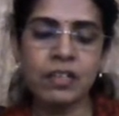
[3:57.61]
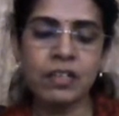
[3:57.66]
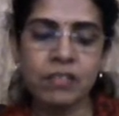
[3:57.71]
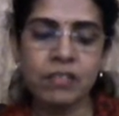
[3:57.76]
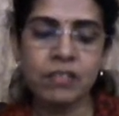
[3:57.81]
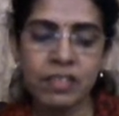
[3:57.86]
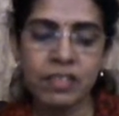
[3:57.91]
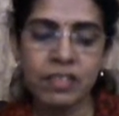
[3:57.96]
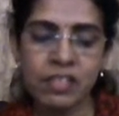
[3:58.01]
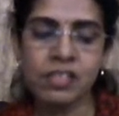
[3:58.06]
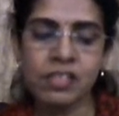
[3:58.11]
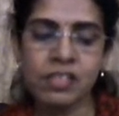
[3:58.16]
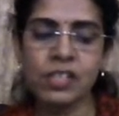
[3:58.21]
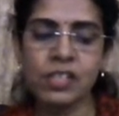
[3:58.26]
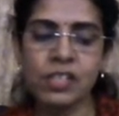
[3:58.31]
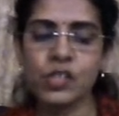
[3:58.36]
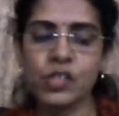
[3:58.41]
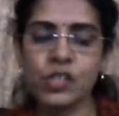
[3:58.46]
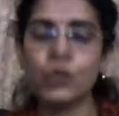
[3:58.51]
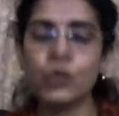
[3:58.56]
citizens
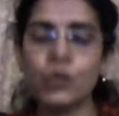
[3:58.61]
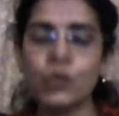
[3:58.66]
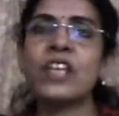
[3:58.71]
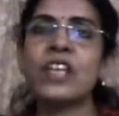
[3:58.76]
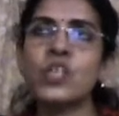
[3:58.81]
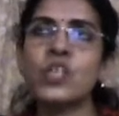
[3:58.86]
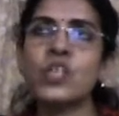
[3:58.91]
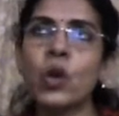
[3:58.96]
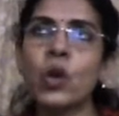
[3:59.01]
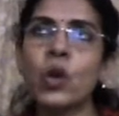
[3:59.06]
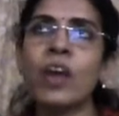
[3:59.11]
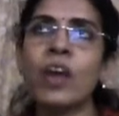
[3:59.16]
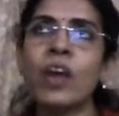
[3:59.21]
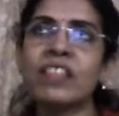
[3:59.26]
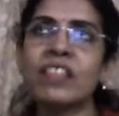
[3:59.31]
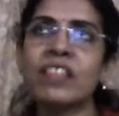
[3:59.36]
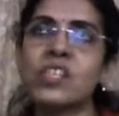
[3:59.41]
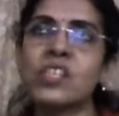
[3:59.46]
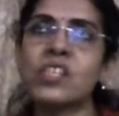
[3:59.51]
to enjoy these